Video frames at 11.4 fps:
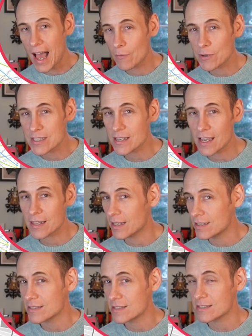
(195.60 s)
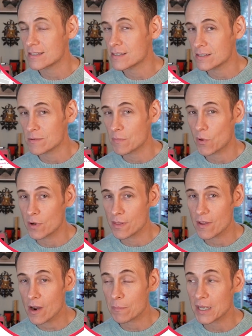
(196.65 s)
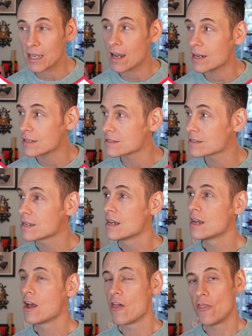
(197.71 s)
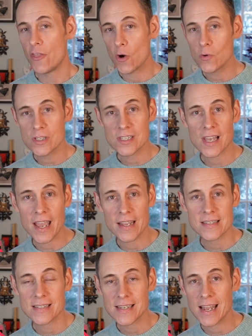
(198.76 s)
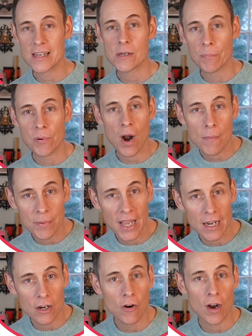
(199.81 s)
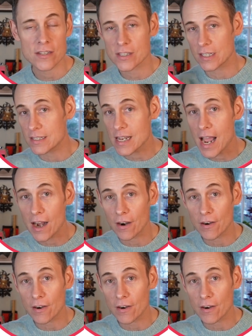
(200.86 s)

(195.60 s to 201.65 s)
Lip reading: would say that consistency is important there because those sites tend to propagate across the entire